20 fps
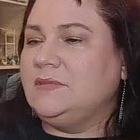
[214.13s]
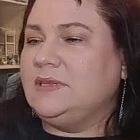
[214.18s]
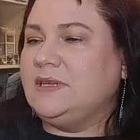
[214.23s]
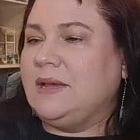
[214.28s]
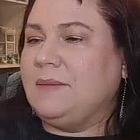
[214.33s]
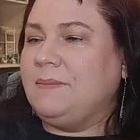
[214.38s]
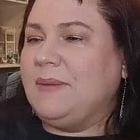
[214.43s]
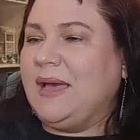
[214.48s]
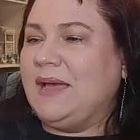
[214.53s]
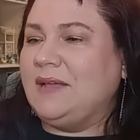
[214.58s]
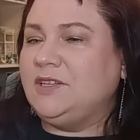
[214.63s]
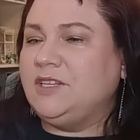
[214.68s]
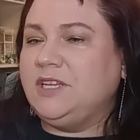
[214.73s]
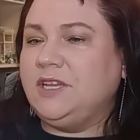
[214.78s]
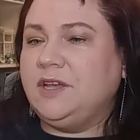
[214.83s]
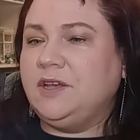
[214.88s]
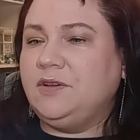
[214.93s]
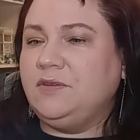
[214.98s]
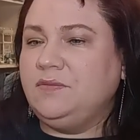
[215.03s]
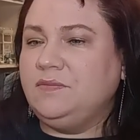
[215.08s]

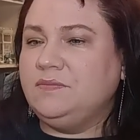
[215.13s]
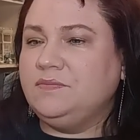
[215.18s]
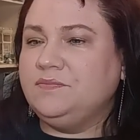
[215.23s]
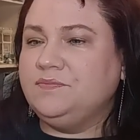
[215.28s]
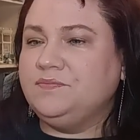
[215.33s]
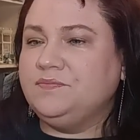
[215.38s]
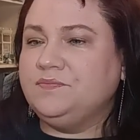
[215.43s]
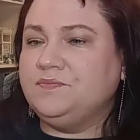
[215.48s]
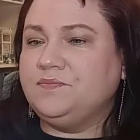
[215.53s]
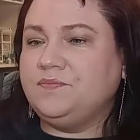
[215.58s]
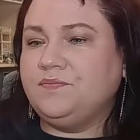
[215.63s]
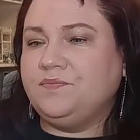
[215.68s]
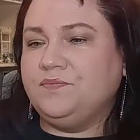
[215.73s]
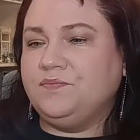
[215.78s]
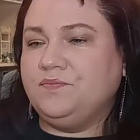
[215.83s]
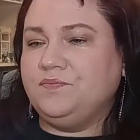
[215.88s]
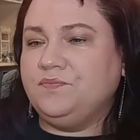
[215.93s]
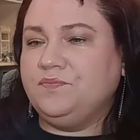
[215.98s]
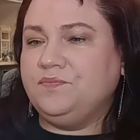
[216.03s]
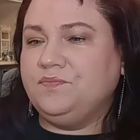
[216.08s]
tapatio,
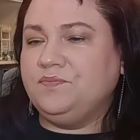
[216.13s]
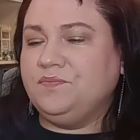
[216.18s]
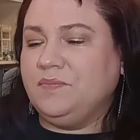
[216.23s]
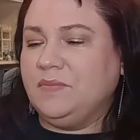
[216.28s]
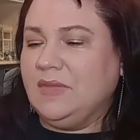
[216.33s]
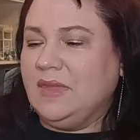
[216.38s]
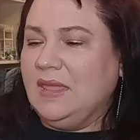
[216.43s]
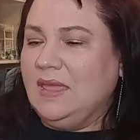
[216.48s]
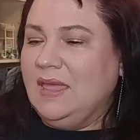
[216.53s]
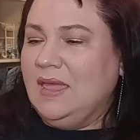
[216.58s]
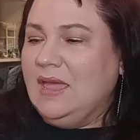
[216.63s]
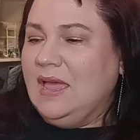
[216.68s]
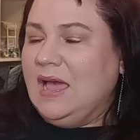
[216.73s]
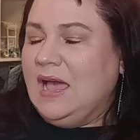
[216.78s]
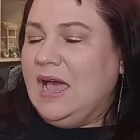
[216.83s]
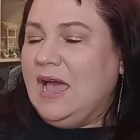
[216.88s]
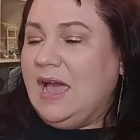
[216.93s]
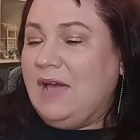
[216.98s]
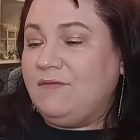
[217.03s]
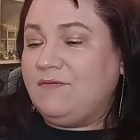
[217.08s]
mm.
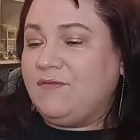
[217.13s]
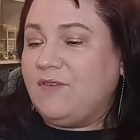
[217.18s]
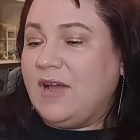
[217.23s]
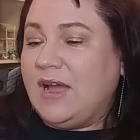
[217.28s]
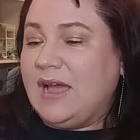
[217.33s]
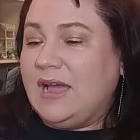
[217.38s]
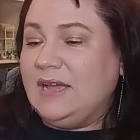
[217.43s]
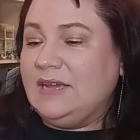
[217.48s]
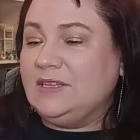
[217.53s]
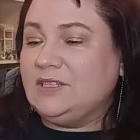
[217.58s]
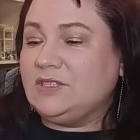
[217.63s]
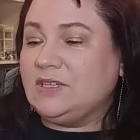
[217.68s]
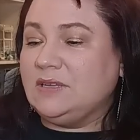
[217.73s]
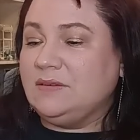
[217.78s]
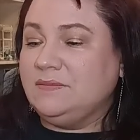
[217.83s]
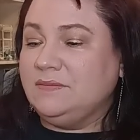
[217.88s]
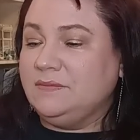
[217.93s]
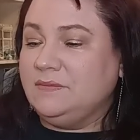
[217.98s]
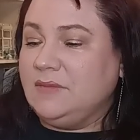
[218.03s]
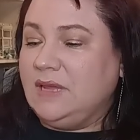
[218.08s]
hot fries,
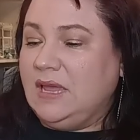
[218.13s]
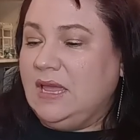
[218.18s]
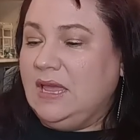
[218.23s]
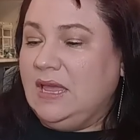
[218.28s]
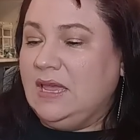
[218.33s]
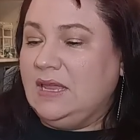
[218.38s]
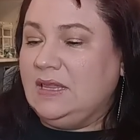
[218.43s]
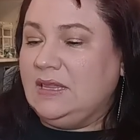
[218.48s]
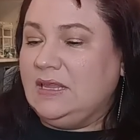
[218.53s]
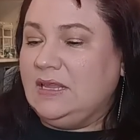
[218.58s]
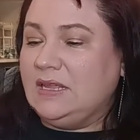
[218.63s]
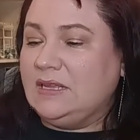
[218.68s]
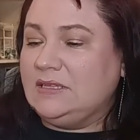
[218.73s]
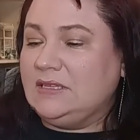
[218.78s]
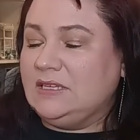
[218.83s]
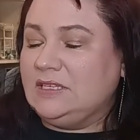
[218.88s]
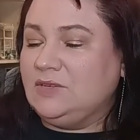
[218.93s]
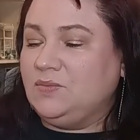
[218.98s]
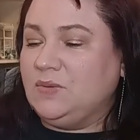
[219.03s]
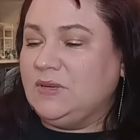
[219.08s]
and
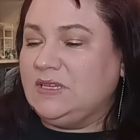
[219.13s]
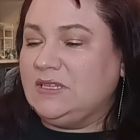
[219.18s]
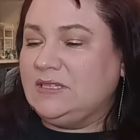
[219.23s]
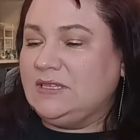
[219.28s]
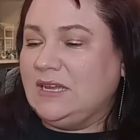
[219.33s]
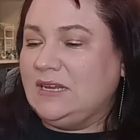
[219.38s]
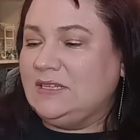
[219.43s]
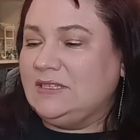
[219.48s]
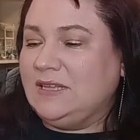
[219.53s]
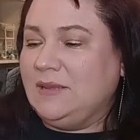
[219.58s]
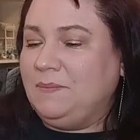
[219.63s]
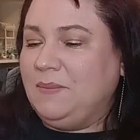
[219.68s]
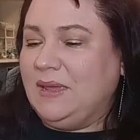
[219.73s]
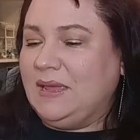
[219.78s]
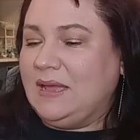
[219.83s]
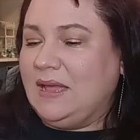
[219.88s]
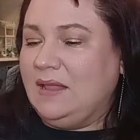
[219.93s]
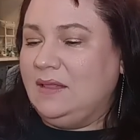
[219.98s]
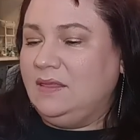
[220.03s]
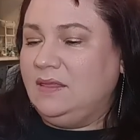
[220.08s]
this is with salsa
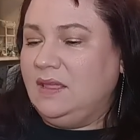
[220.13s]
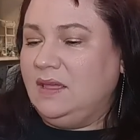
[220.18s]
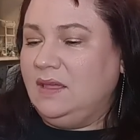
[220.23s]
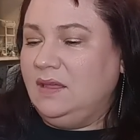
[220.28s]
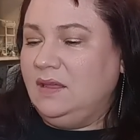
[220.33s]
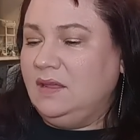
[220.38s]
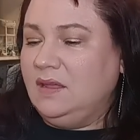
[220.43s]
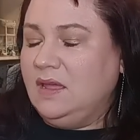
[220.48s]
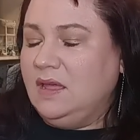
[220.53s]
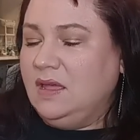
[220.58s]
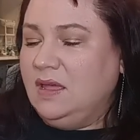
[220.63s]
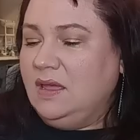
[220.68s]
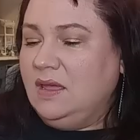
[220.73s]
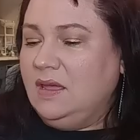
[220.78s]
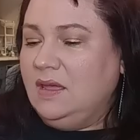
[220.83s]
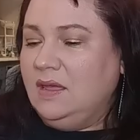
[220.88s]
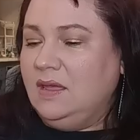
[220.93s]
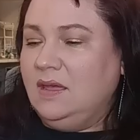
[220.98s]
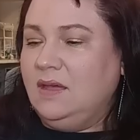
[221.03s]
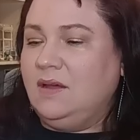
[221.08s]
picante.
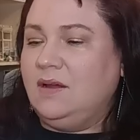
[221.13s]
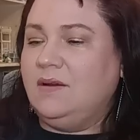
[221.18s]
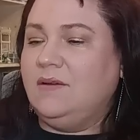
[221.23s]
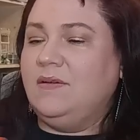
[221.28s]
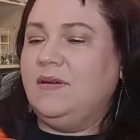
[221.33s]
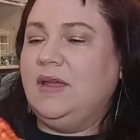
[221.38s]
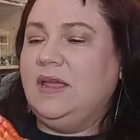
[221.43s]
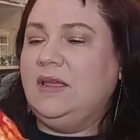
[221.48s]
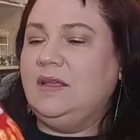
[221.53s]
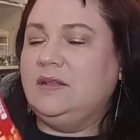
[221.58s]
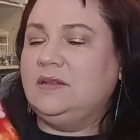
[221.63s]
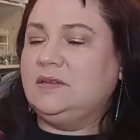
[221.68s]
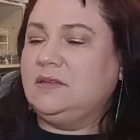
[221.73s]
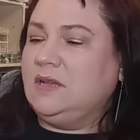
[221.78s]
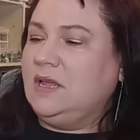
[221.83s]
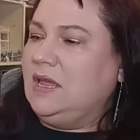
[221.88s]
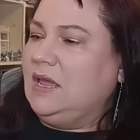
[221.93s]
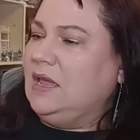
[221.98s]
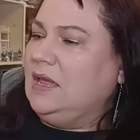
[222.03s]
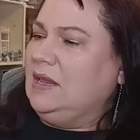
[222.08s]
All right,
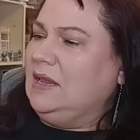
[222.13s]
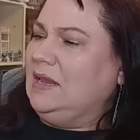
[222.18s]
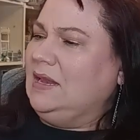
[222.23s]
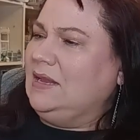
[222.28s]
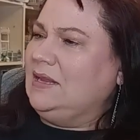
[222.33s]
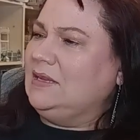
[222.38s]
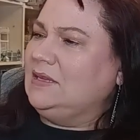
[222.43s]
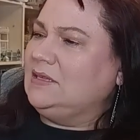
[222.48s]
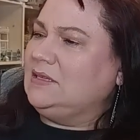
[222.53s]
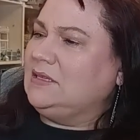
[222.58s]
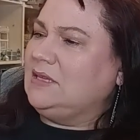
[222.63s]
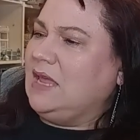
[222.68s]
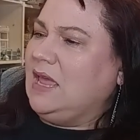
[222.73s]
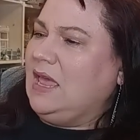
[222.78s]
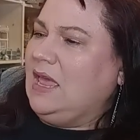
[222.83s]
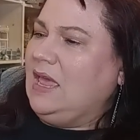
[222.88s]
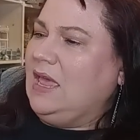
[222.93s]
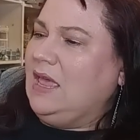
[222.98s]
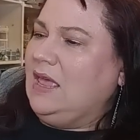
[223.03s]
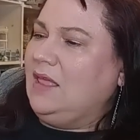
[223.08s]
and it is
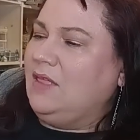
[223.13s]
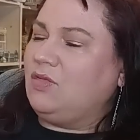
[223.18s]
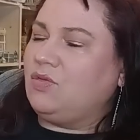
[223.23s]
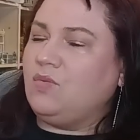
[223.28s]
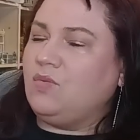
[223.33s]
a